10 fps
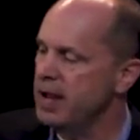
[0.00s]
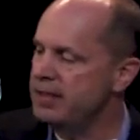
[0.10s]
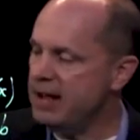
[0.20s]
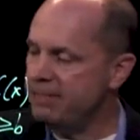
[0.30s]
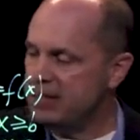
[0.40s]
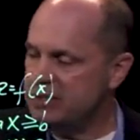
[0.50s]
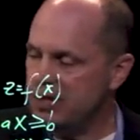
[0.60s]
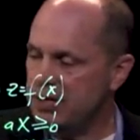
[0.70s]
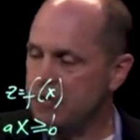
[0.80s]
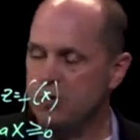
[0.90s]
And that fits
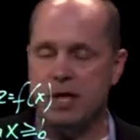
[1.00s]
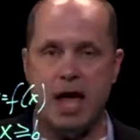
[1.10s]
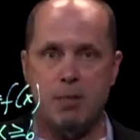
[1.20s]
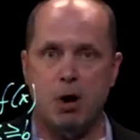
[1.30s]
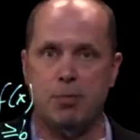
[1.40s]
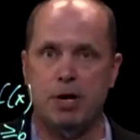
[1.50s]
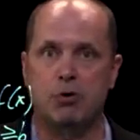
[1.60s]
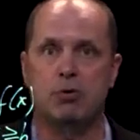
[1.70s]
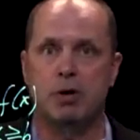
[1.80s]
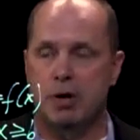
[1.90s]
into the MRP,
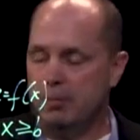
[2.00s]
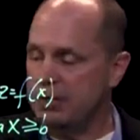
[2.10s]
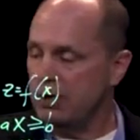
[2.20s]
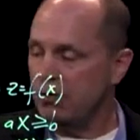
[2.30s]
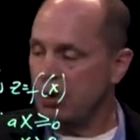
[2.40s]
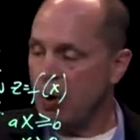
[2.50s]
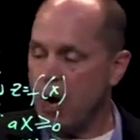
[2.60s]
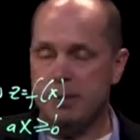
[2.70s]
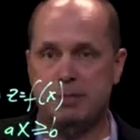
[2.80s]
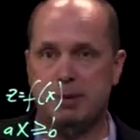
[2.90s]
or the material
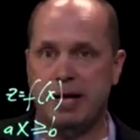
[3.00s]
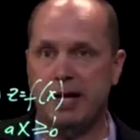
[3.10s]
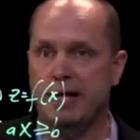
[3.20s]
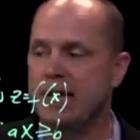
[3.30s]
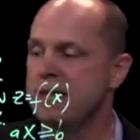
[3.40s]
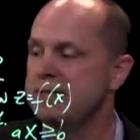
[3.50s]
requirements planning,